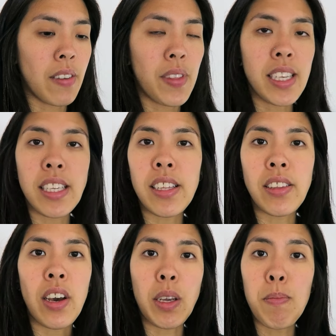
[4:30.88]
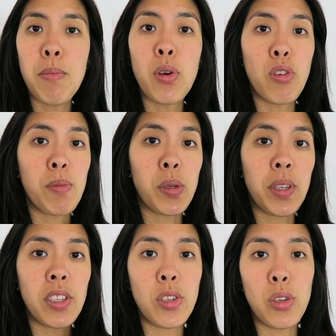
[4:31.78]
if there's anything that I can move
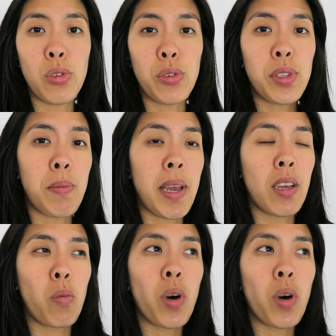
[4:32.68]
between the 2 drawers to make